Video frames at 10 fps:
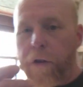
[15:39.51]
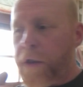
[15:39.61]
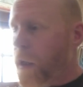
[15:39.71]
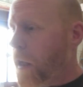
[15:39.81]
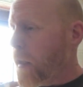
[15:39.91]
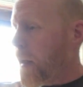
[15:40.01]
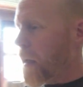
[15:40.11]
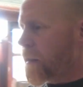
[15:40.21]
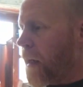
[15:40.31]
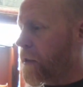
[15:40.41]
to
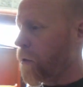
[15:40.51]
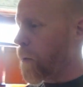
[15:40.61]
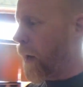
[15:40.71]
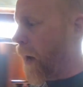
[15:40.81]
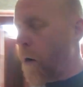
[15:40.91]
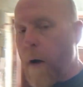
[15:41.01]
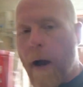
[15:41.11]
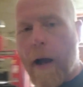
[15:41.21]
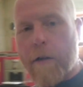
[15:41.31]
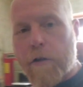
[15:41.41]
get set up now
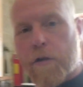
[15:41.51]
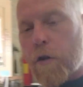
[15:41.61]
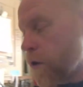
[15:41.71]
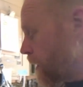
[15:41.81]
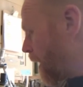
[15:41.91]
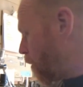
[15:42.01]
and sort out